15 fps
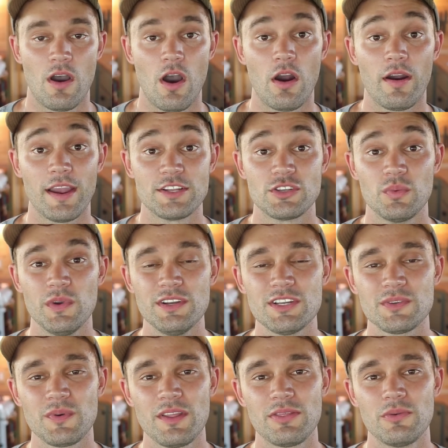Alright, so we
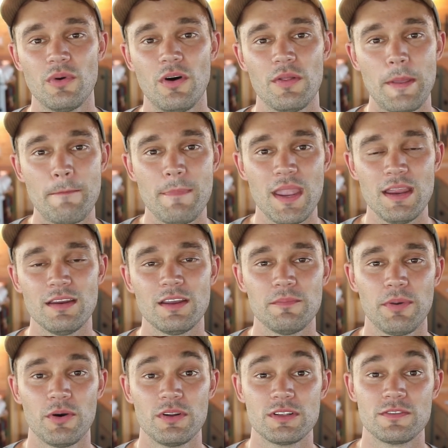just went through all the main
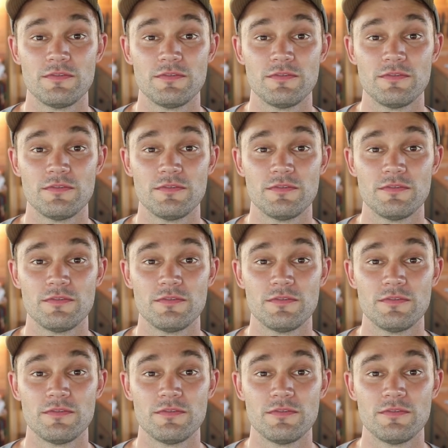components